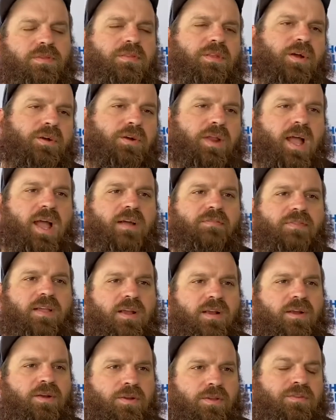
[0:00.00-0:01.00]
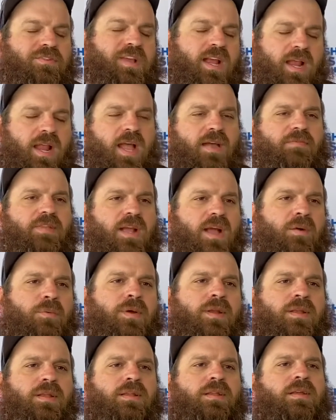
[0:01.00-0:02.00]
Third half, they, second half, they got
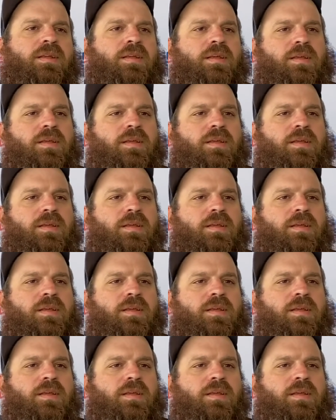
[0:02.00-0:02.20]
winded.